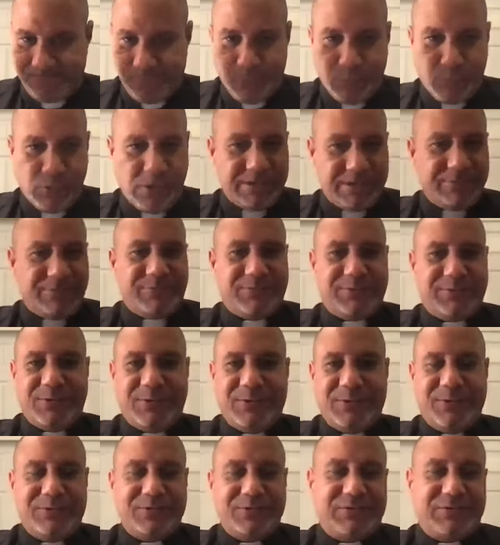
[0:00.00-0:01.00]

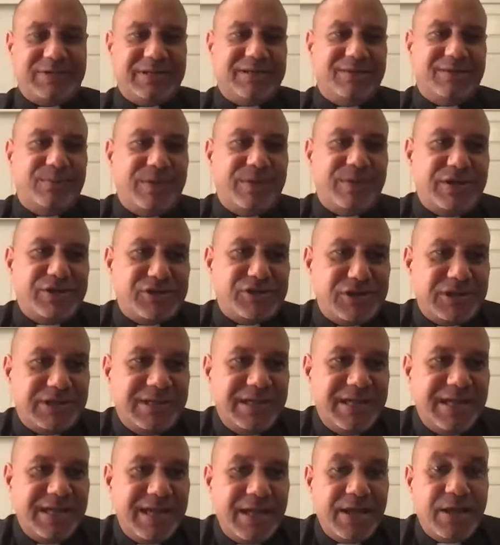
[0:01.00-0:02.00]
wonderful
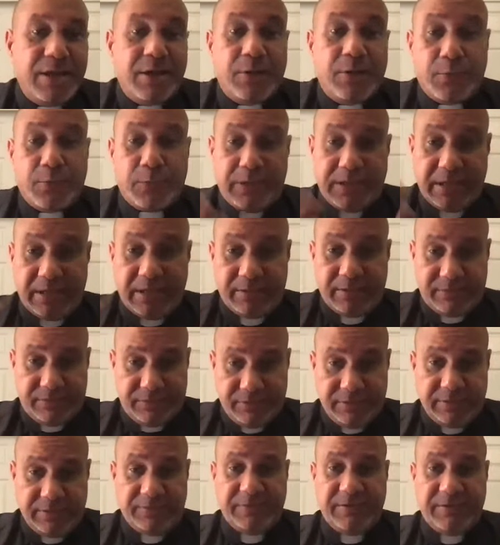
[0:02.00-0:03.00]
celebration with
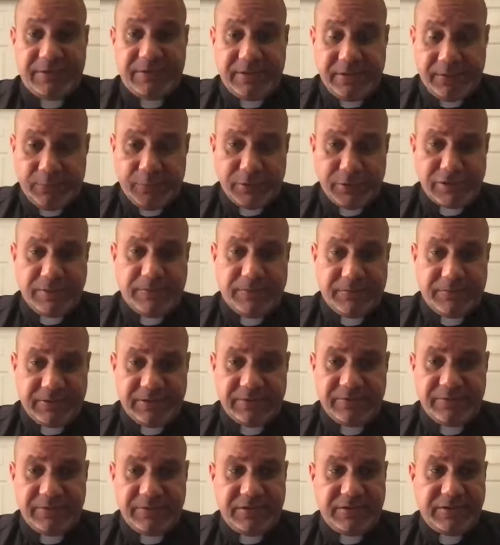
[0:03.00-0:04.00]
a worship
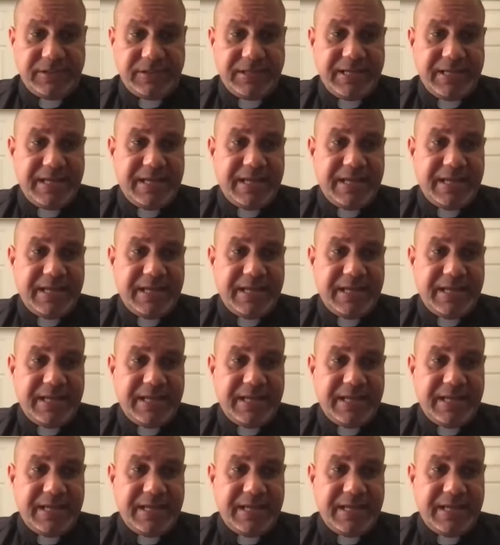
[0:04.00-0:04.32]
service.